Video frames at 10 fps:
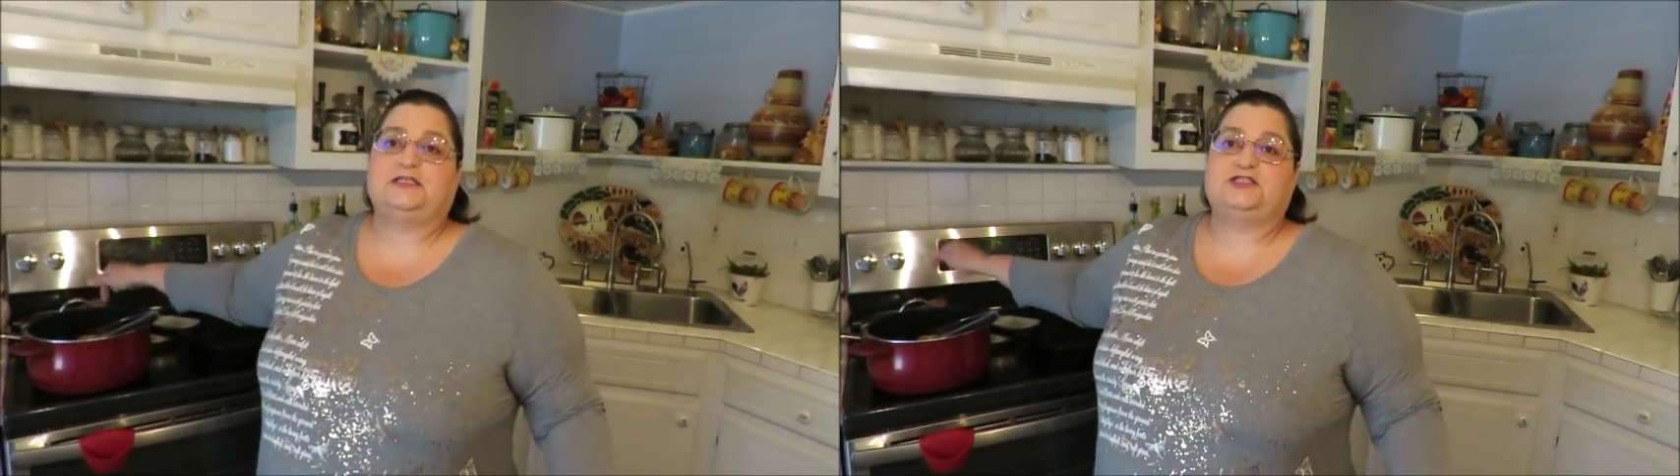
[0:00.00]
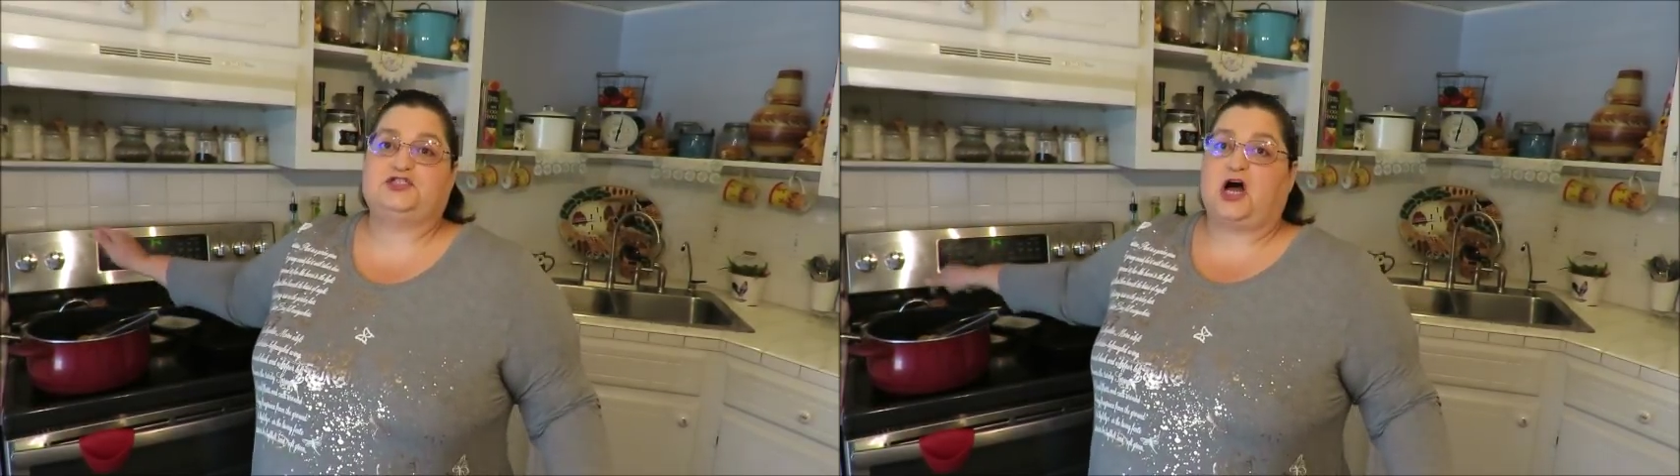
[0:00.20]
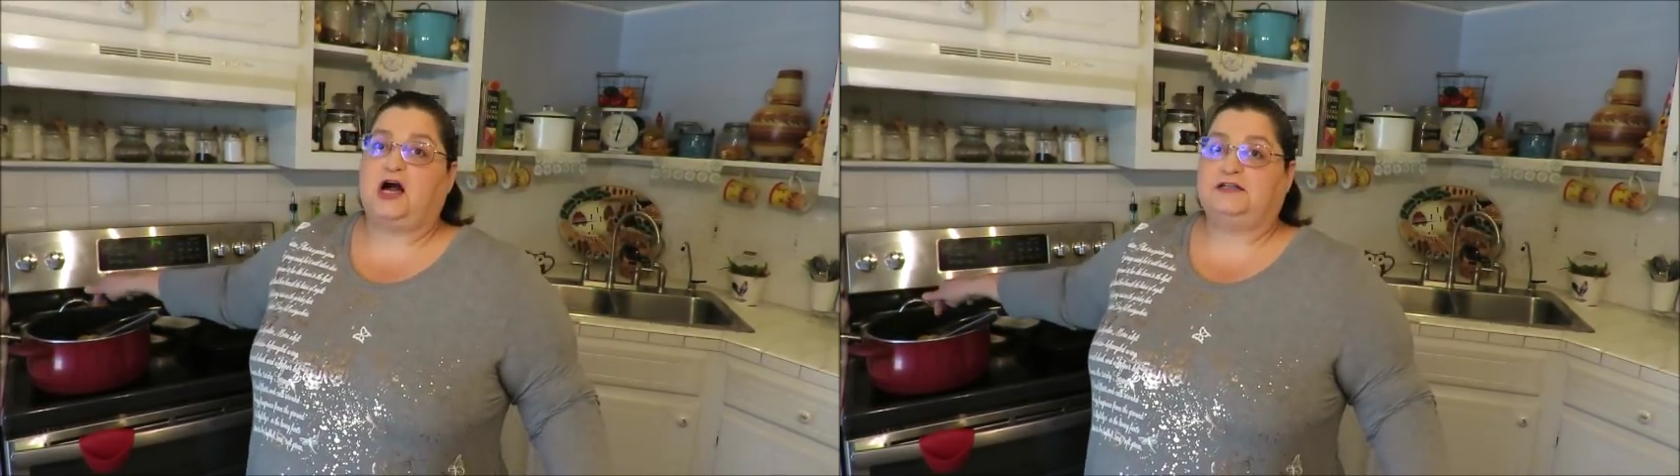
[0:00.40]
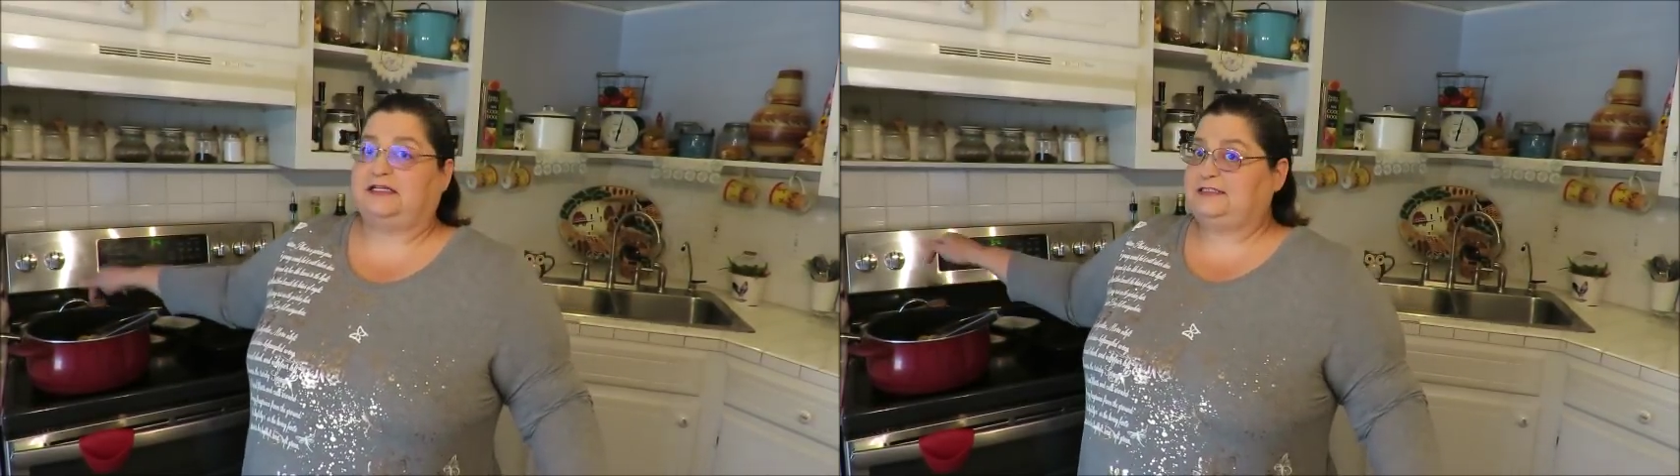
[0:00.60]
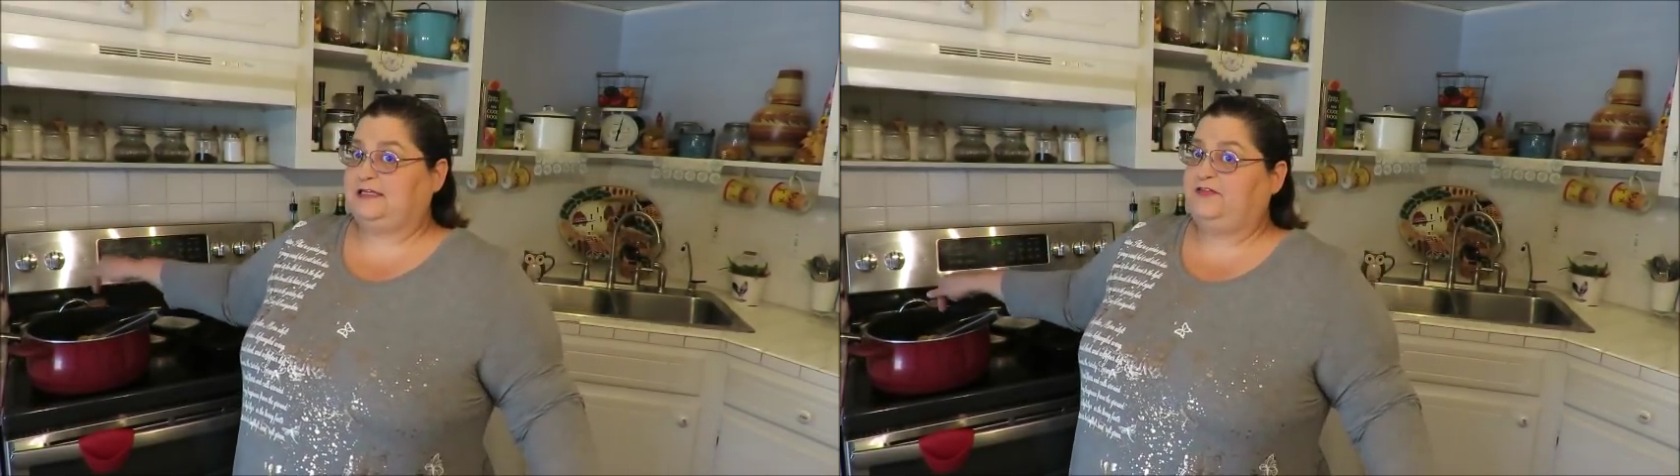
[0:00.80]
stock
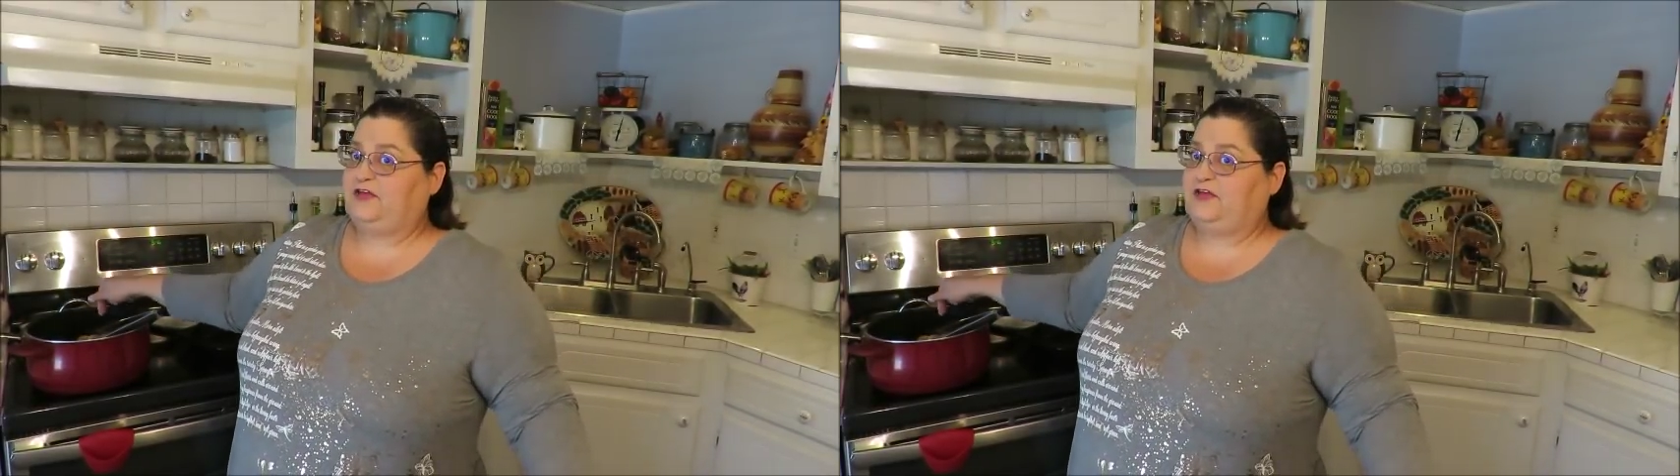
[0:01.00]
that's in